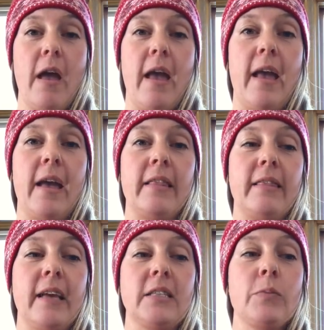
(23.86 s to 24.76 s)
And
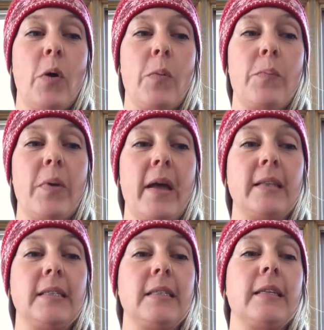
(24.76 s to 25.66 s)
that's about
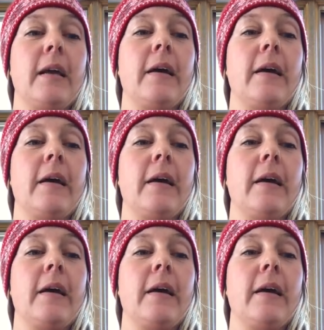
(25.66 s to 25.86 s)
bits.